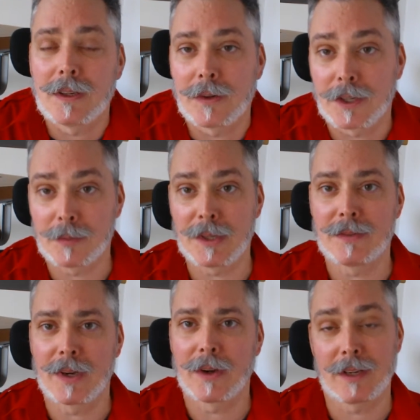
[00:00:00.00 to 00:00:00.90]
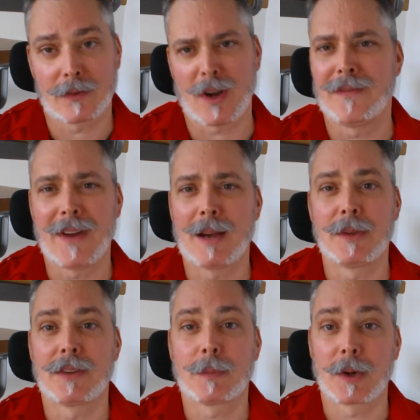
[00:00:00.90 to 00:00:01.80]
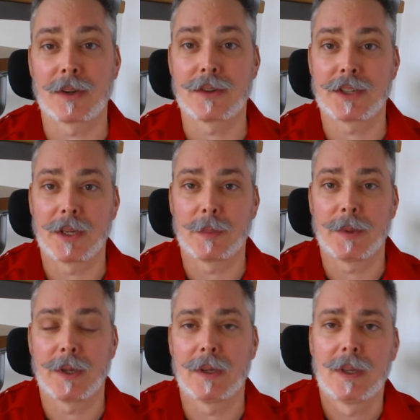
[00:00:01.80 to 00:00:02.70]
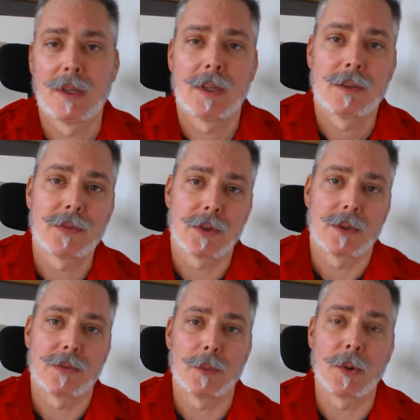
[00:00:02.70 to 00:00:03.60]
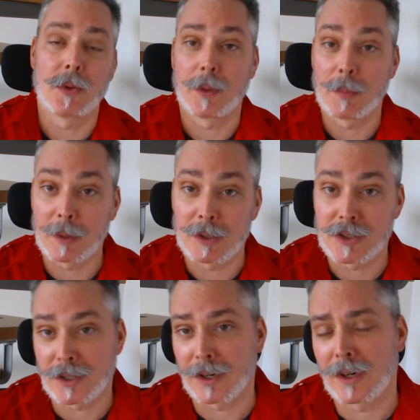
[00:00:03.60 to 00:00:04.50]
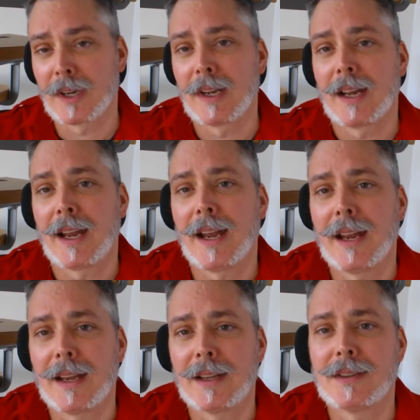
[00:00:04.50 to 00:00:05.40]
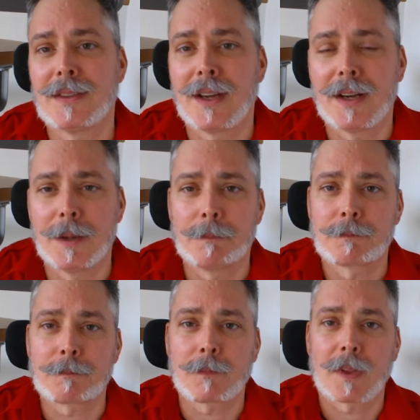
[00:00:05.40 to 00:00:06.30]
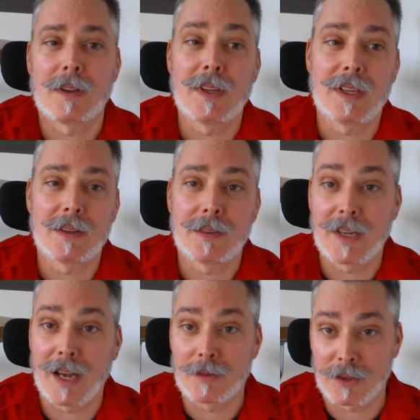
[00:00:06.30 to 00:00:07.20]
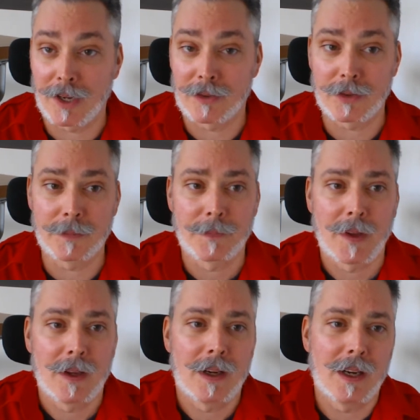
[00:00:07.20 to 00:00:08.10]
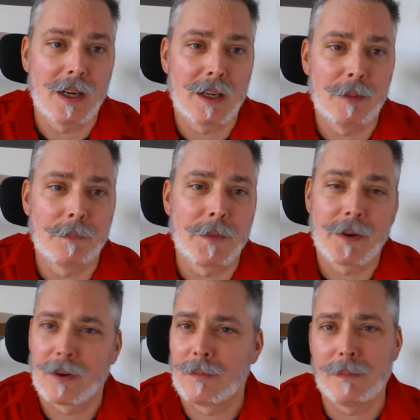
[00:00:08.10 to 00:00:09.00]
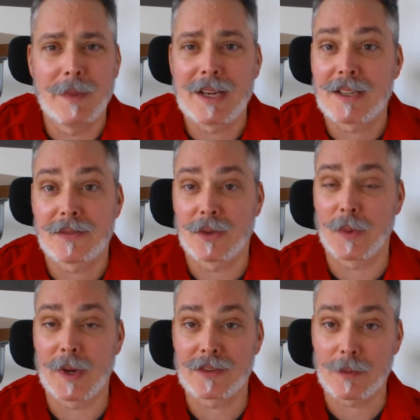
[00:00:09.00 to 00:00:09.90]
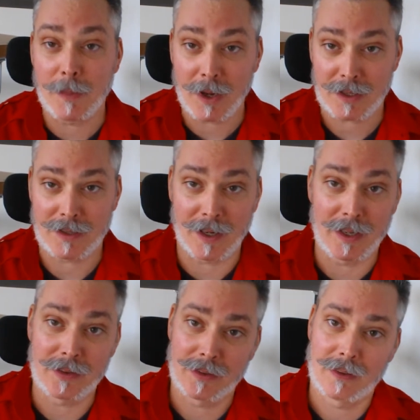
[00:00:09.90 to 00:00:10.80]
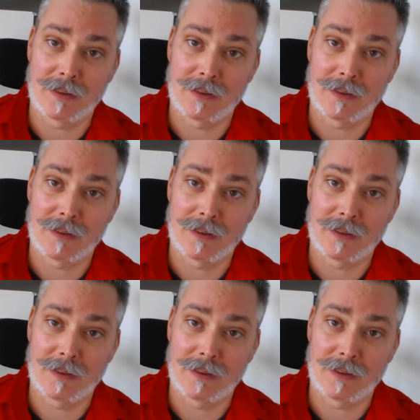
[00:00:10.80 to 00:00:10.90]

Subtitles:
it can be a fabulous partnership for both the publisher and the advertiser. There are many different ways to monetize